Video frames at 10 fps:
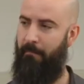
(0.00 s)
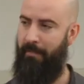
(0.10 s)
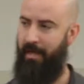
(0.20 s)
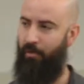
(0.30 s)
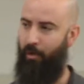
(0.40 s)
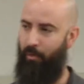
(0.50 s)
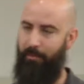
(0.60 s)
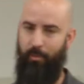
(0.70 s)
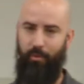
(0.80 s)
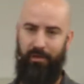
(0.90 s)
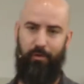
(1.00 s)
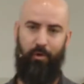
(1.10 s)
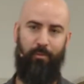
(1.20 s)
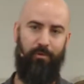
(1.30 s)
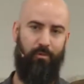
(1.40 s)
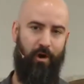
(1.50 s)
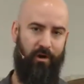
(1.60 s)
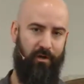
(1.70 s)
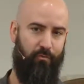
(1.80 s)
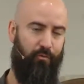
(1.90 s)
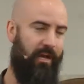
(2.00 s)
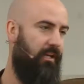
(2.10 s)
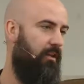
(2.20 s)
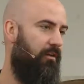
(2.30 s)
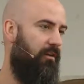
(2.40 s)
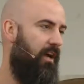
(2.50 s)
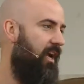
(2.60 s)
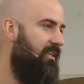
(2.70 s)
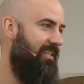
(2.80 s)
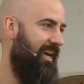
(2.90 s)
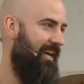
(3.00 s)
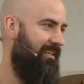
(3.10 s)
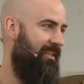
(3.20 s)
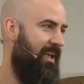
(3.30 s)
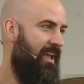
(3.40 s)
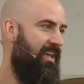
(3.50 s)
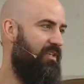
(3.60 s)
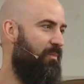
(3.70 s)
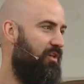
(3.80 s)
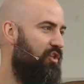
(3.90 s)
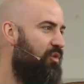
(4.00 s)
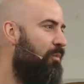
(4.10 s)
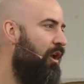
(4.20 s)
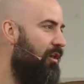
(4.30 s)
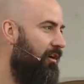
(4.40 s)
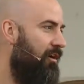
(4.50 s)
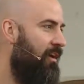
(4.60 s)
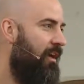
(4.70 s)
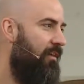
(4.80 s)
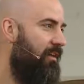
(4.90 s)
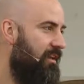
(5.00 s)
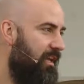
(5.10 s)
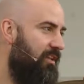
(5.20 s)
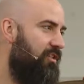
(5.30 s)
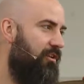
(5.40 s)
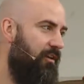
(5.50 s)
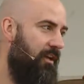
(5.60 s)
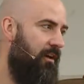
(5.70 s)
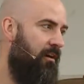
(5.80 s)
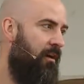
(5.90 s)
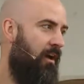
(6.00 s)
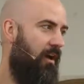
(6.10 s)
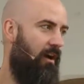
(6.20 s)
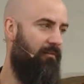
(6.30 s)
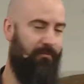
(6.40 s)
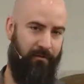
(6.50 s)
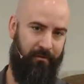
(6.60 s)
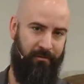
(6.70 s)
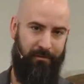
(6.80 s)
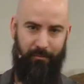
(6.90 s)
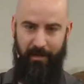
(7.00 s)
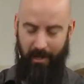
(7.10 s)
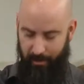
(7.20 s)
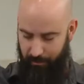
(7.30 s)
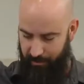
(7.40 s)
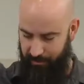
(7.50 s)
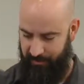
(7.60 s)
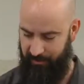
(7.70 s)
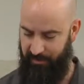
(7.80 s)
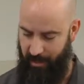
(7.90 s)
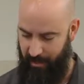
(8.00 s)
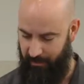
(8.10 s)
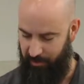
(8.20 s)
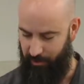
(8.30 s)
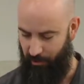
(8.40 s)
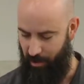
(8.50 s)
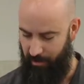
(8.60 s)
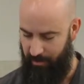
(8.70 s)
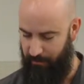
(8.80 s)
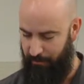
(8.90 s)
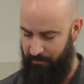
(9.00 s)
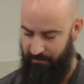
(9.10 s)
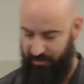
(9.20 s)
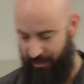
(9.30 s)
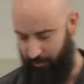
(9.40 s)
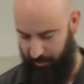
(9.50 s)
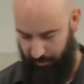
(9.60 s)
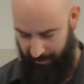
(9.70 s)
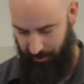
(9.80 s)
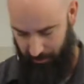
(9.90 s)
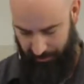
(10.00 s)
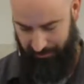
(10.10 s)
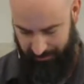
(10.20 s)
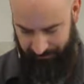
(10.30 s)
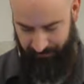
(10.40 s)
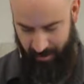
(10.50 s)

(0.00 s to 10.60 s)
men or women with whom you are in regular contact is much smaller than yesteryear of 300 uh, strong singles ministries.